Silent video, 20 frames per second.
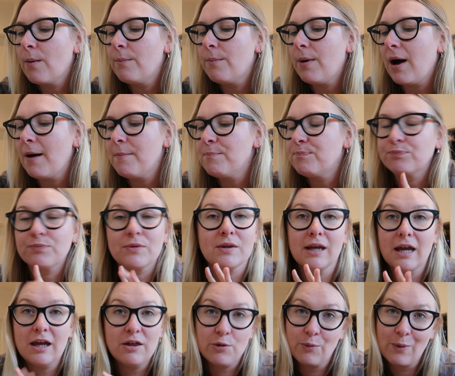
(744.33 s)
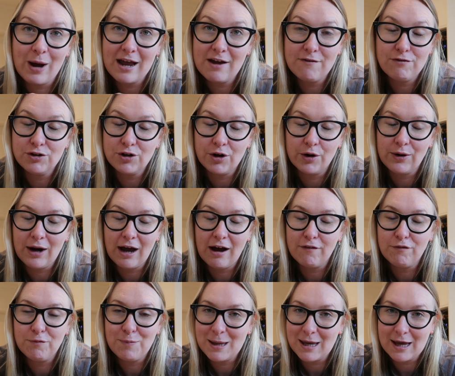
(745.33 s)
But either way, if you don't
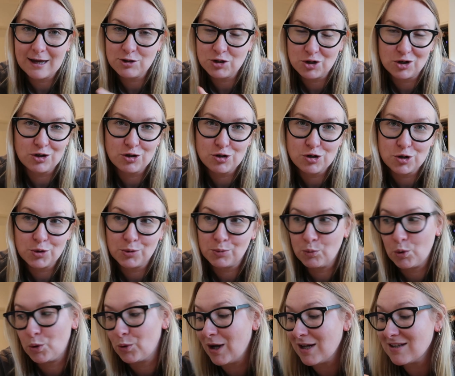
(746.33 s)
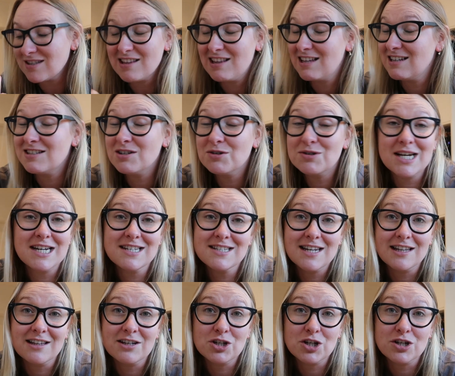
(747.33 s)
have pecans, you can use your walnuts and they still taste
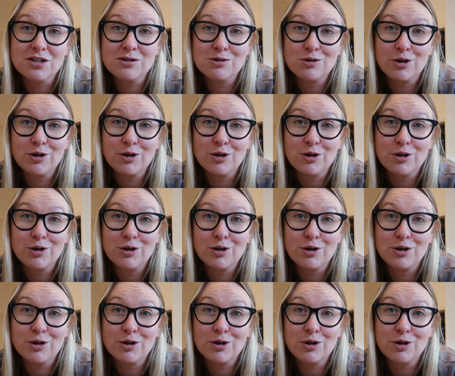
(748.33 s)
delicious.